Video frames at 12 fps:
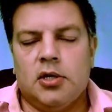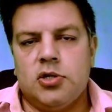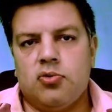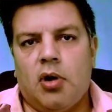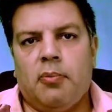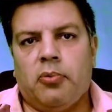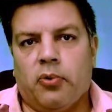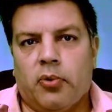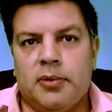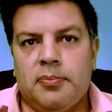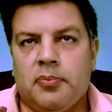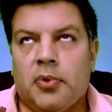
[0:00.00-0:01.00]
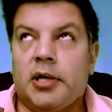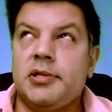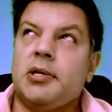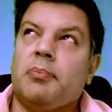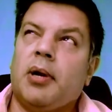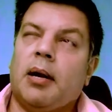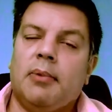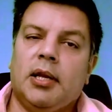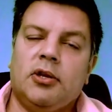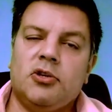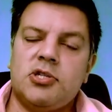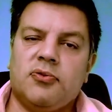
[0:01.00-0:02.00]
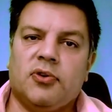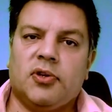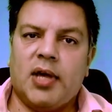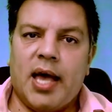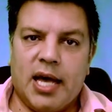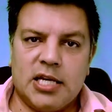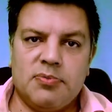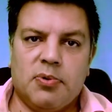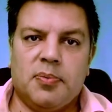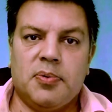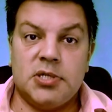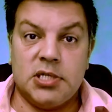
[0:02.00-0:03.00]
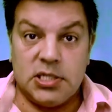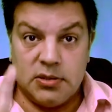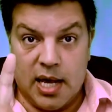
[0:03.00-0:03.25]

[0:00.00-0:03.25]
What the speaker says: Swap bonds are primarily used for tax purposes.